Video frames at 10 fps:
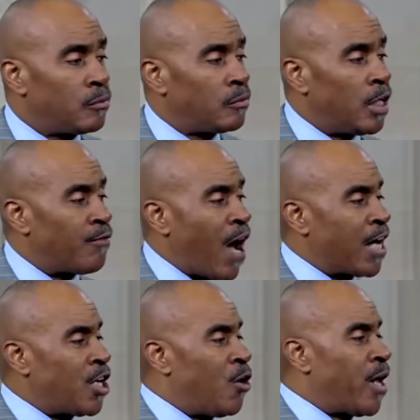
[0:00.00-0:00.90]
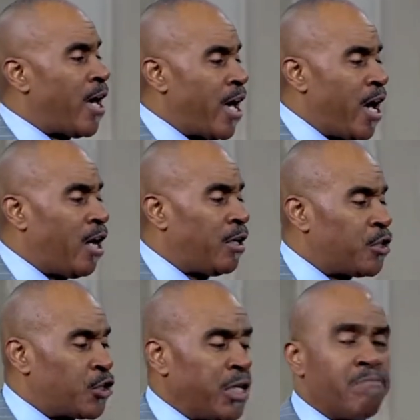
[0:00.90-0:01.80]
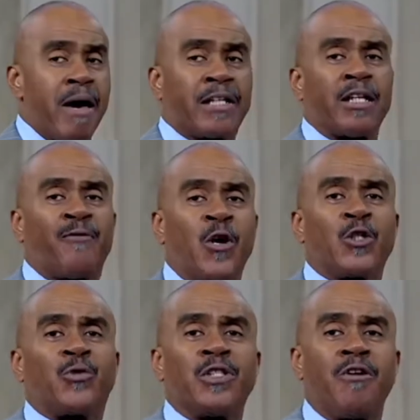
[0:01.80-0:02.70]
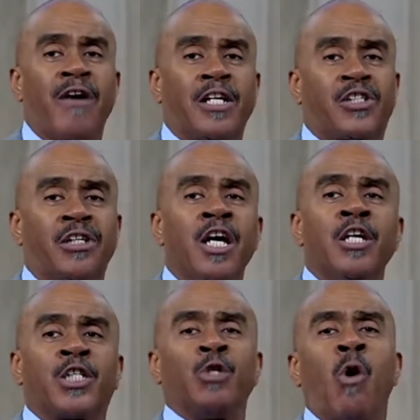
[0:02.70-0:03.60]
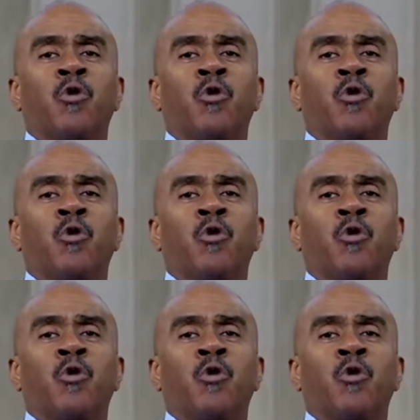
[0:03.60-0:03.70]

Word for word: If I go to hell and she make the first resurrection, she won't